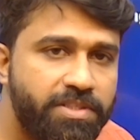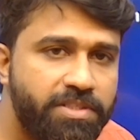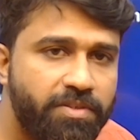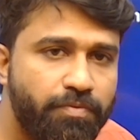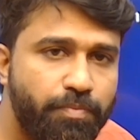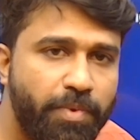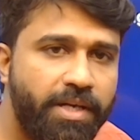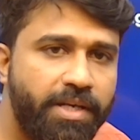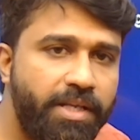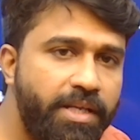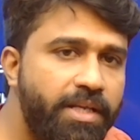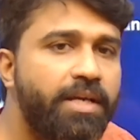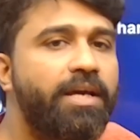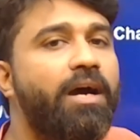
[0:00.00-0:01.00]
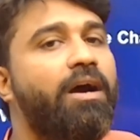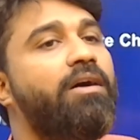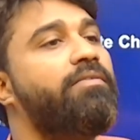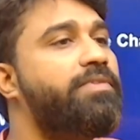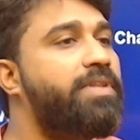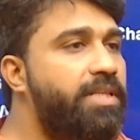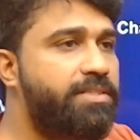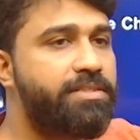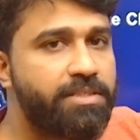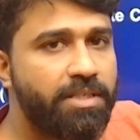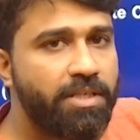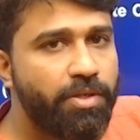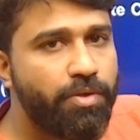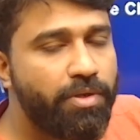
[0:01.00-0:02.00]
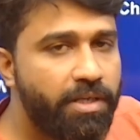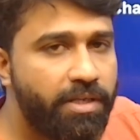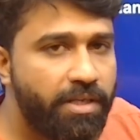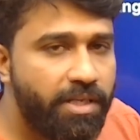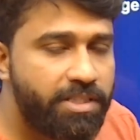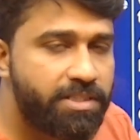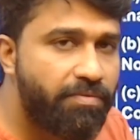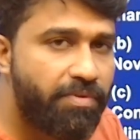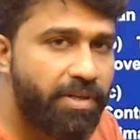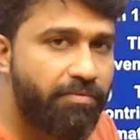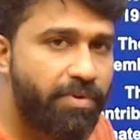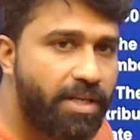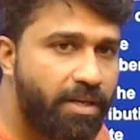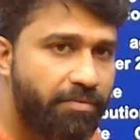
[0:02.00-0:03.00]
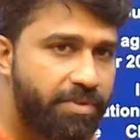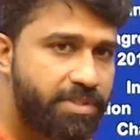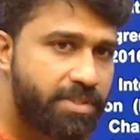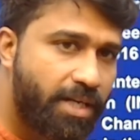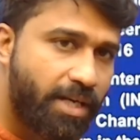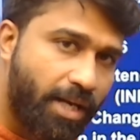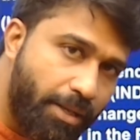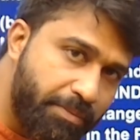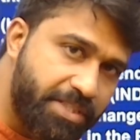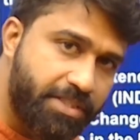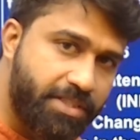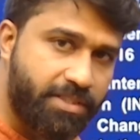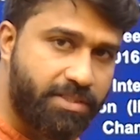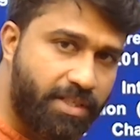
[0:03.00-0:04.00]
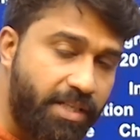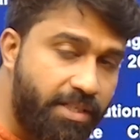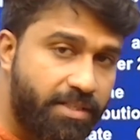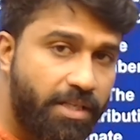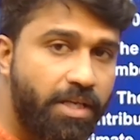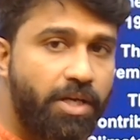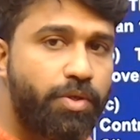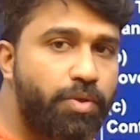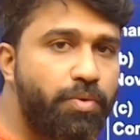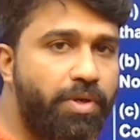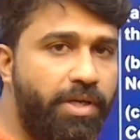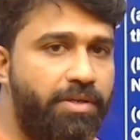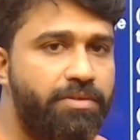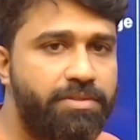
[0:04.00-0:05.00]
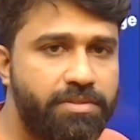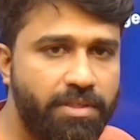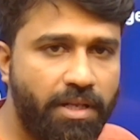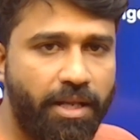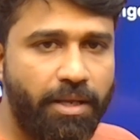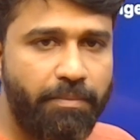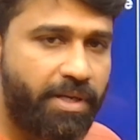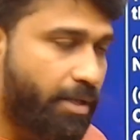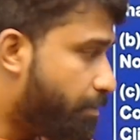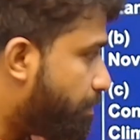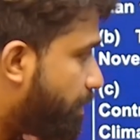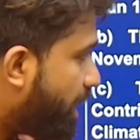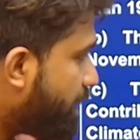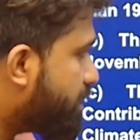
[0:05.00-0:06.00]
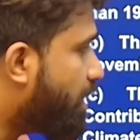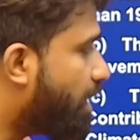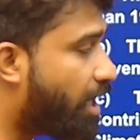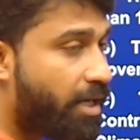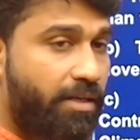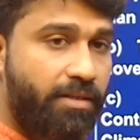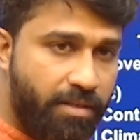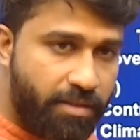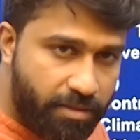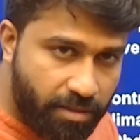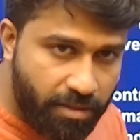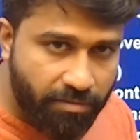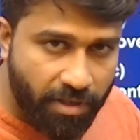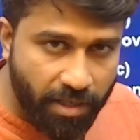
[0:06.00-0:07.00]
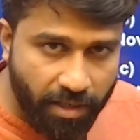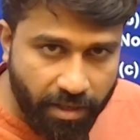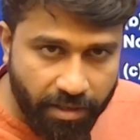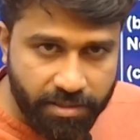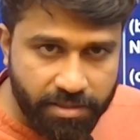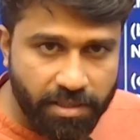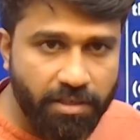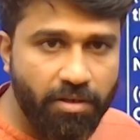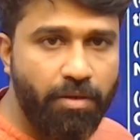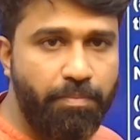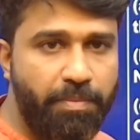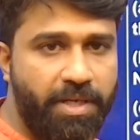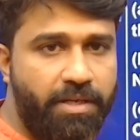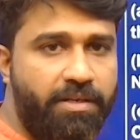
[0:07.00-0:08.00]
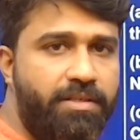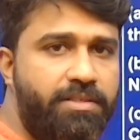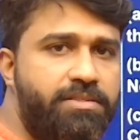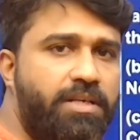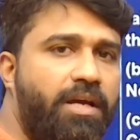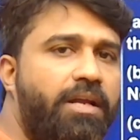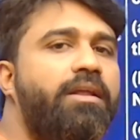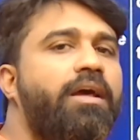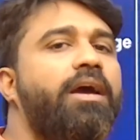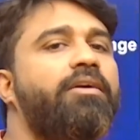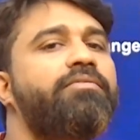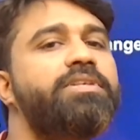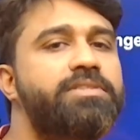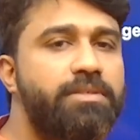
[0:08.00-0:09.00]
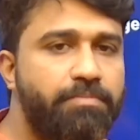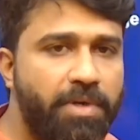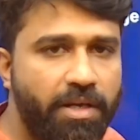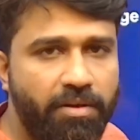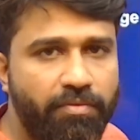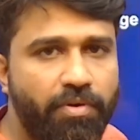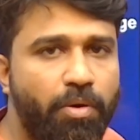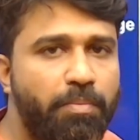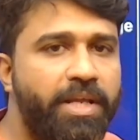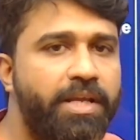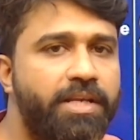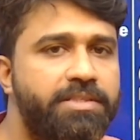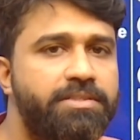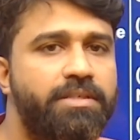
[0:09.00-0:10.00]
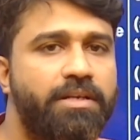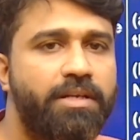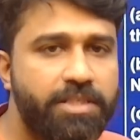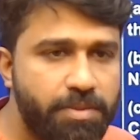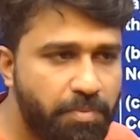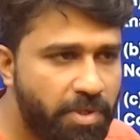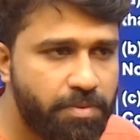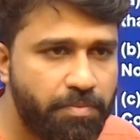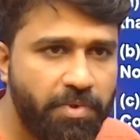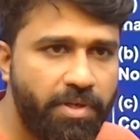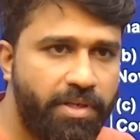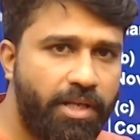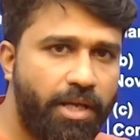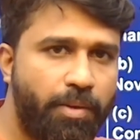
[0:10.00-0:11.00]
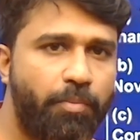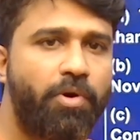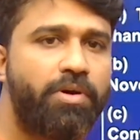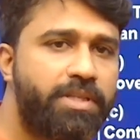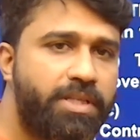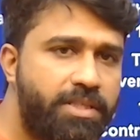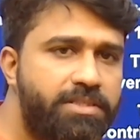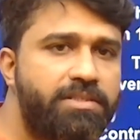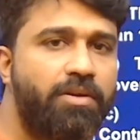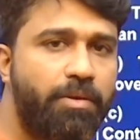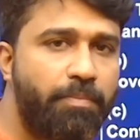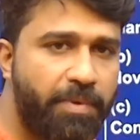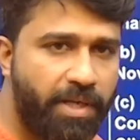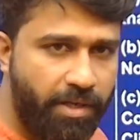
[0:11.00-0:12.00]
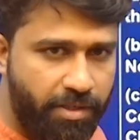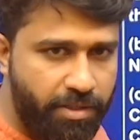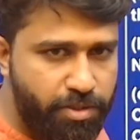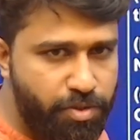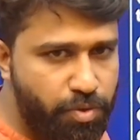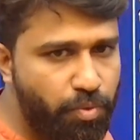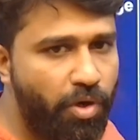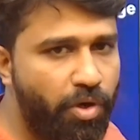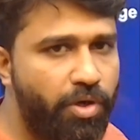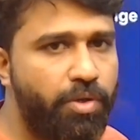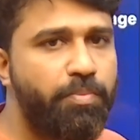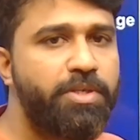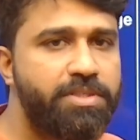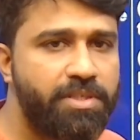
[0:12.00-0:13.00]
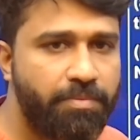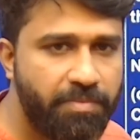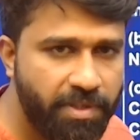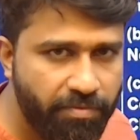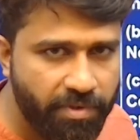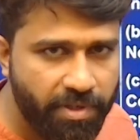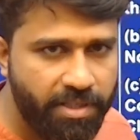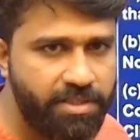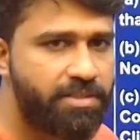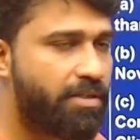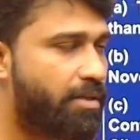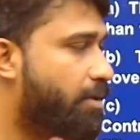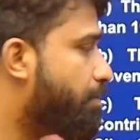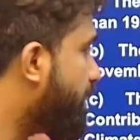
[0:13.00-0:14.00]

of Party of this United Nations Framework Convention on Climate Change, right, to reduce the climate impact on third world countries and developing countries, and having some kind of obligation and responsibility among these developed countries to contribute something for these developing